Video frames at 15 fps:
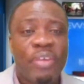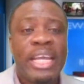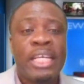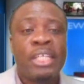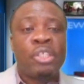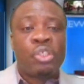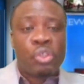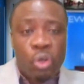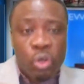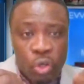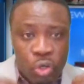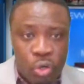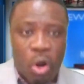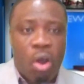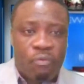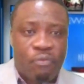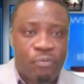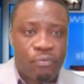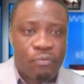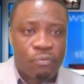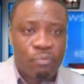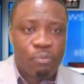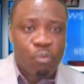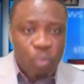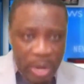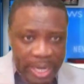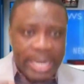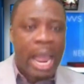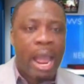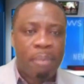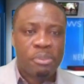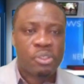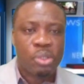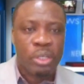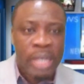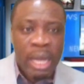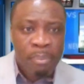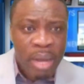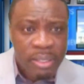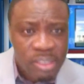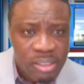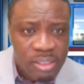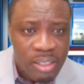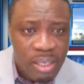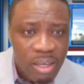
into growth when it comes to numbers?